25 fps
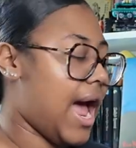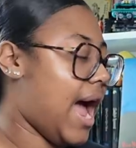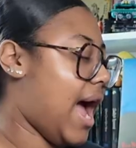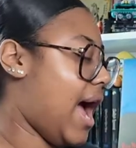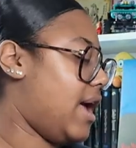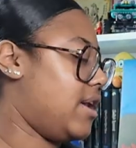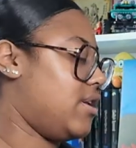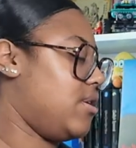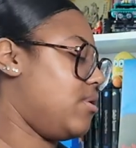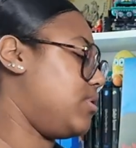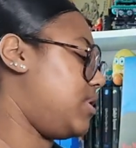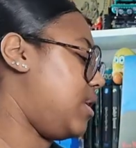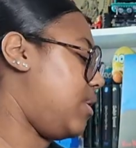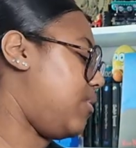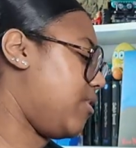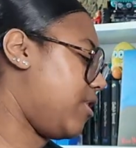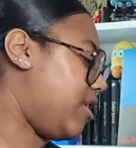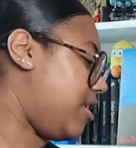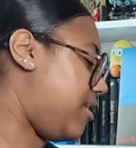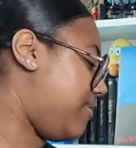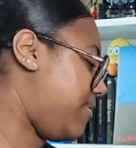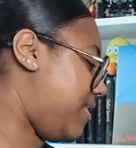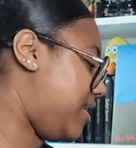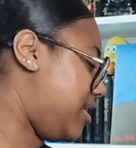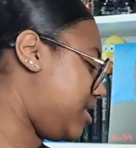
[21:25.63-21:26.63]
I don't think we're
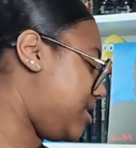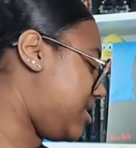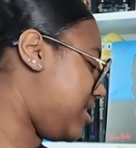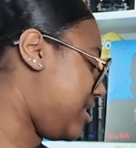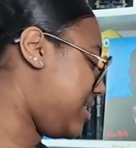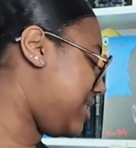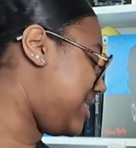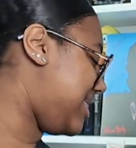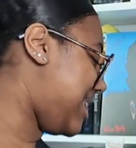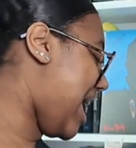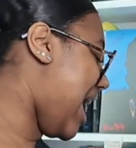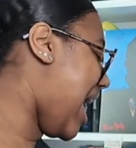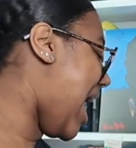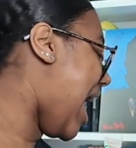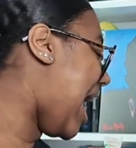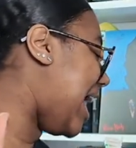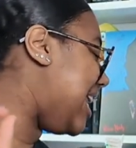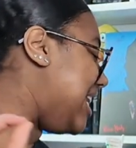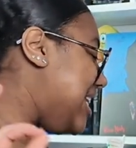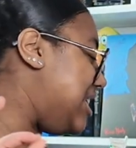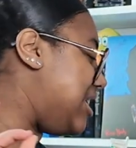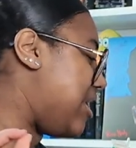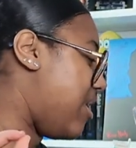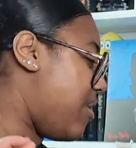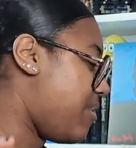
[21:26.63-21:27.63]
gonna finish this. I
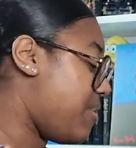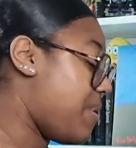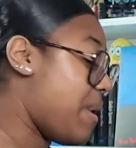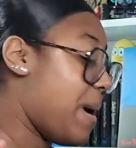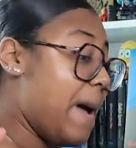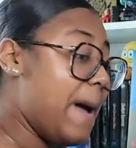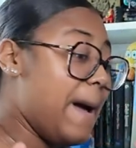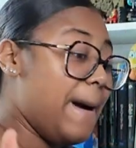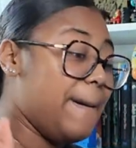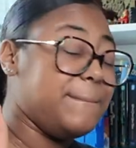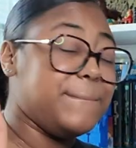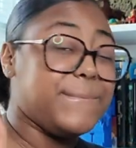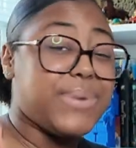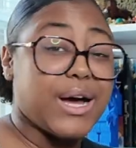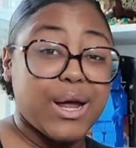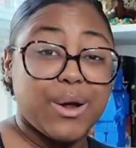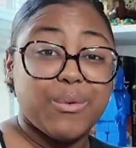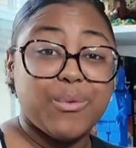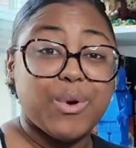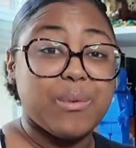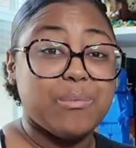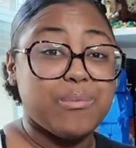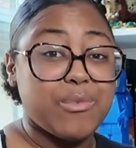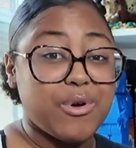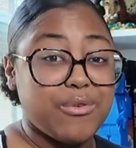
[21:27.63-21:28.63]
don't. But
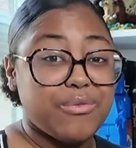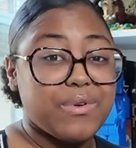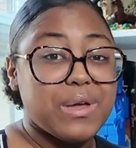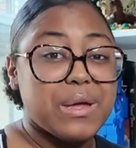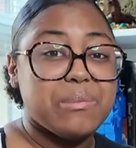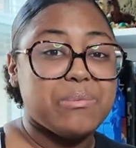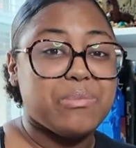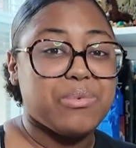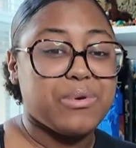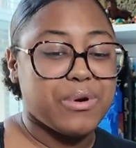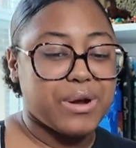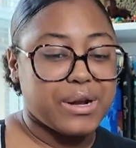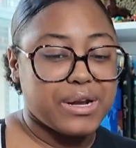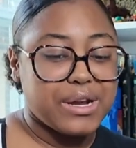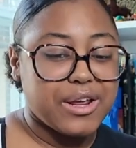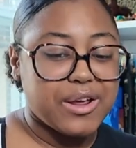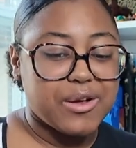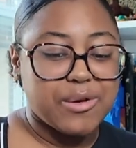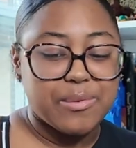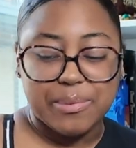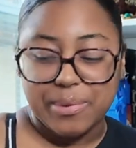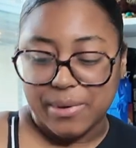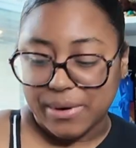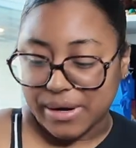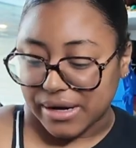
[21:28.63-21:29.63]
we're moving
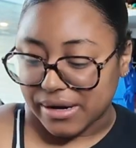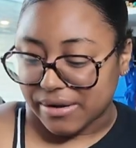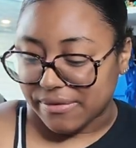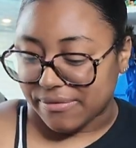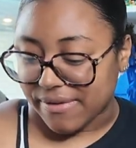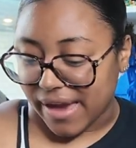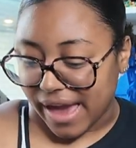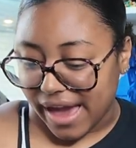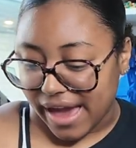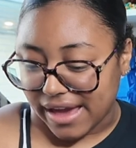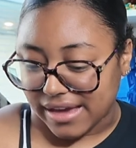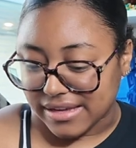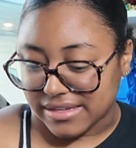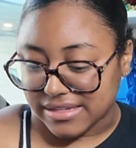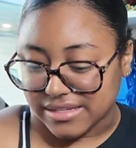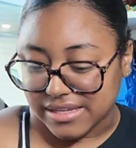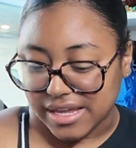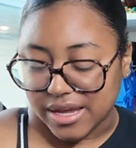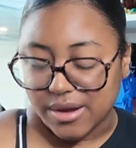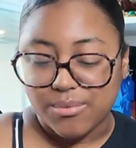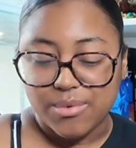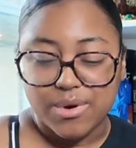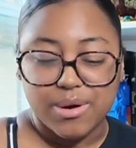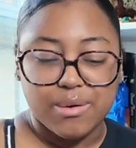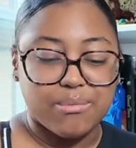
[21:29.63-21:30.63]
pretty fast.
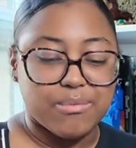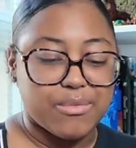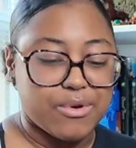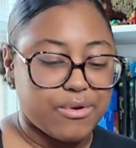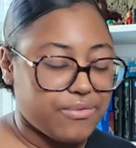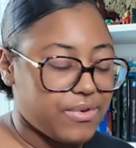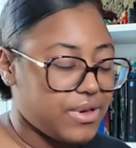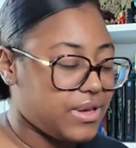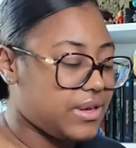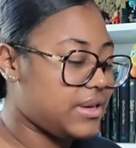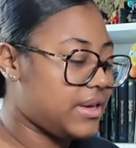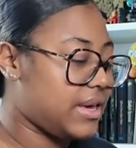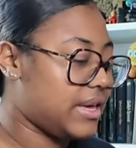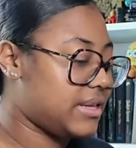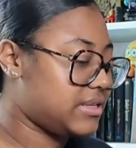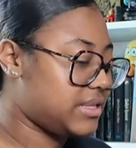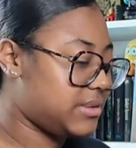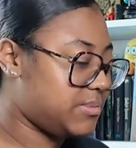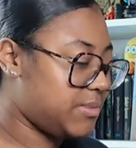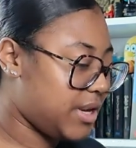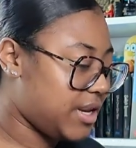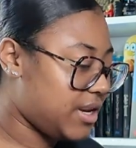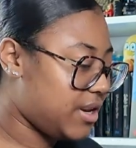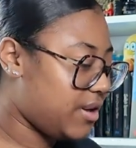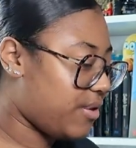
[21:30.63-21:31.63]
Like, we're moving and
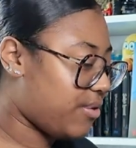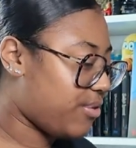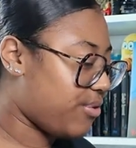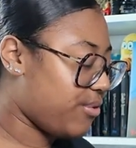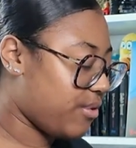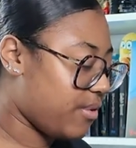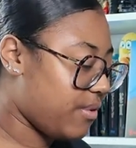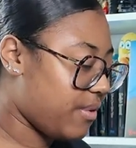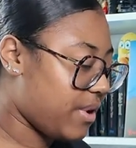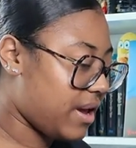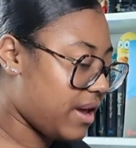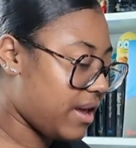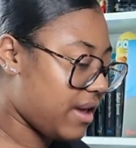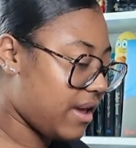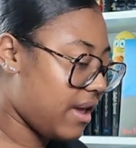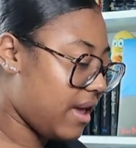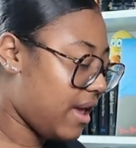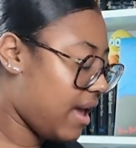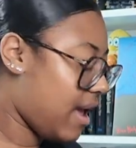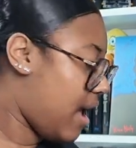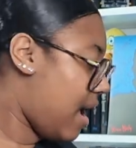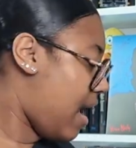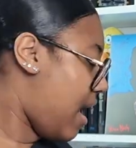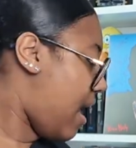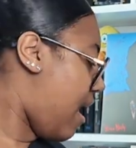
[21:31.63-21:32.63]
speeding through it.
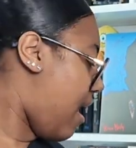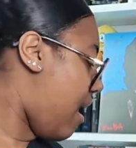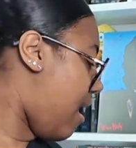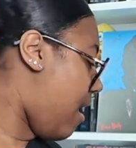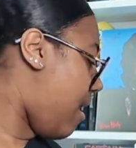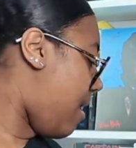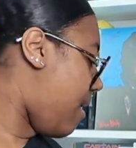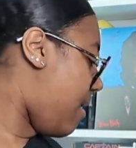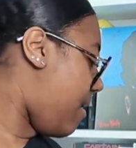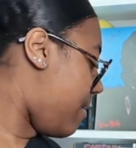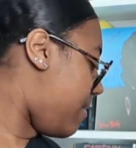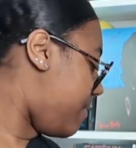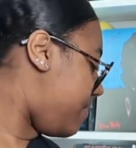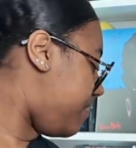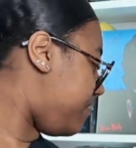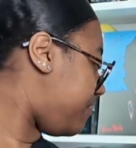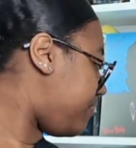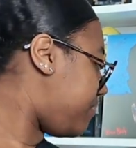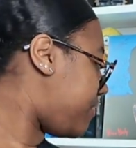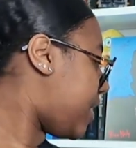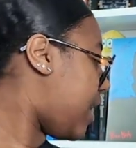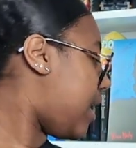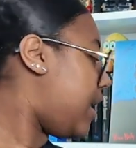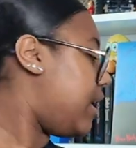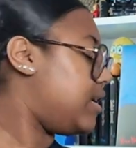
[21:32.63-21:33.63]

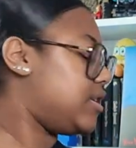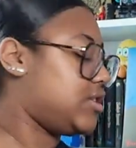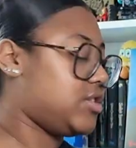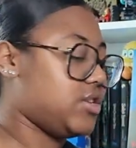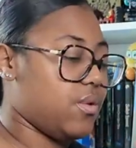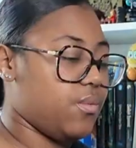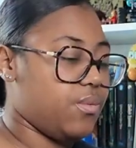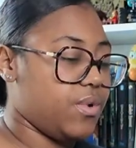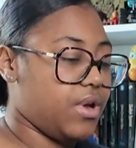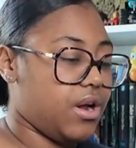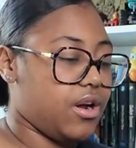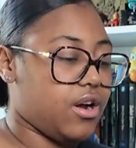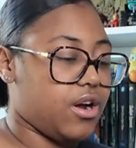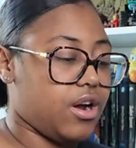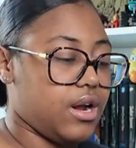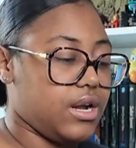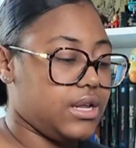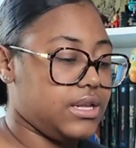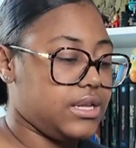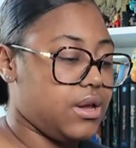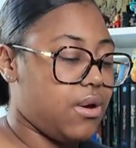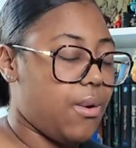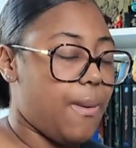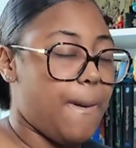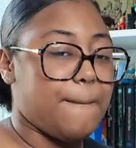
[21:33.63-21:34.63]
So we are
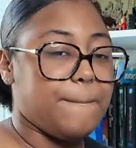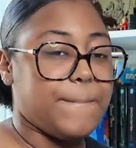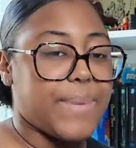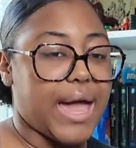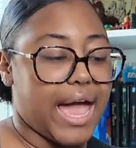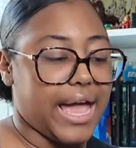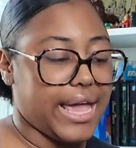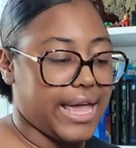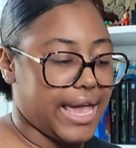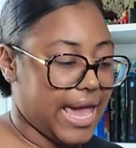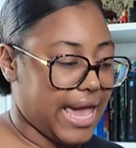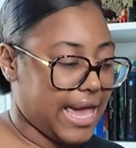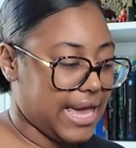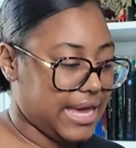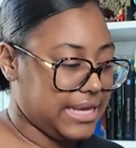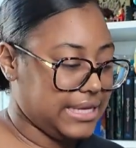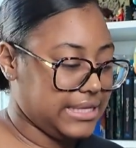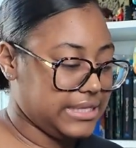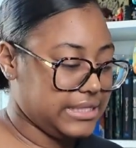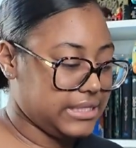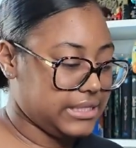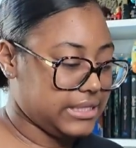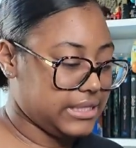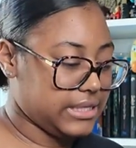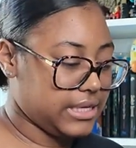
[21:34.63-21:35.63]
currently on bag 8.